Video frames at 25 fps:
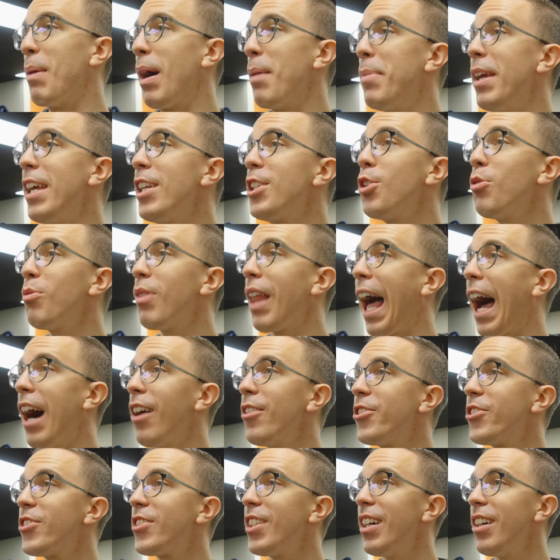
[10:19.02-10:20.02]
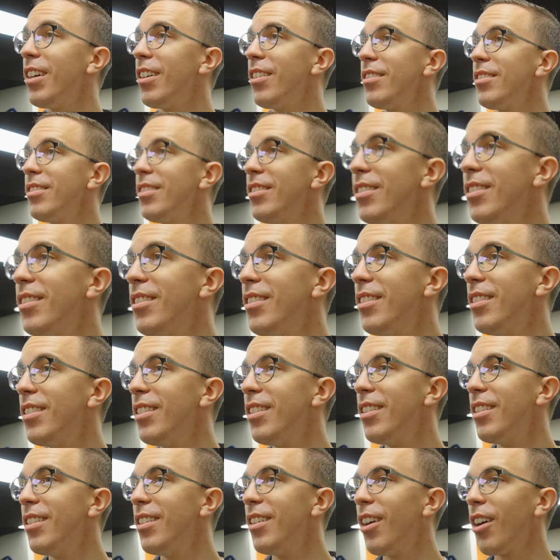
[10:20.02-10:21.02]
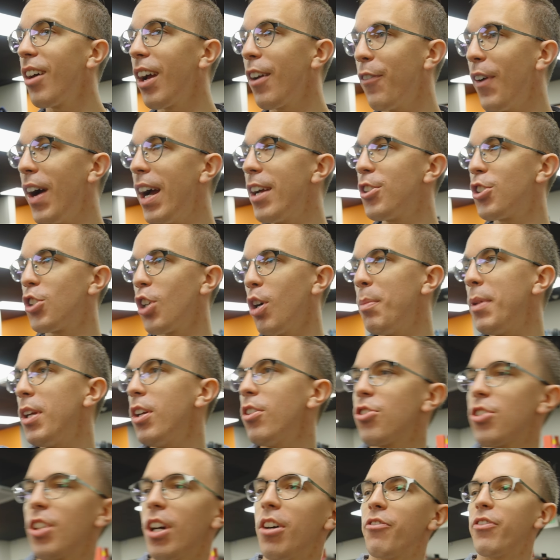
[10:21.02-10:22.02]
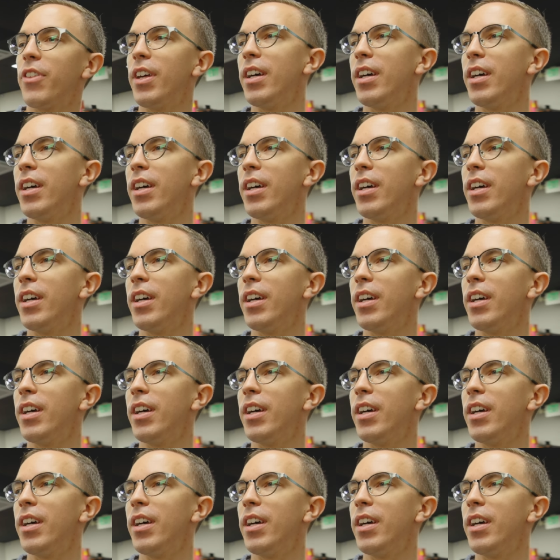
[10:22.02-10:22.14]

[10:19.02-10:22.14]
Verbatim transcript: I being too loud still? Yes. Okay, fine, show me your shelf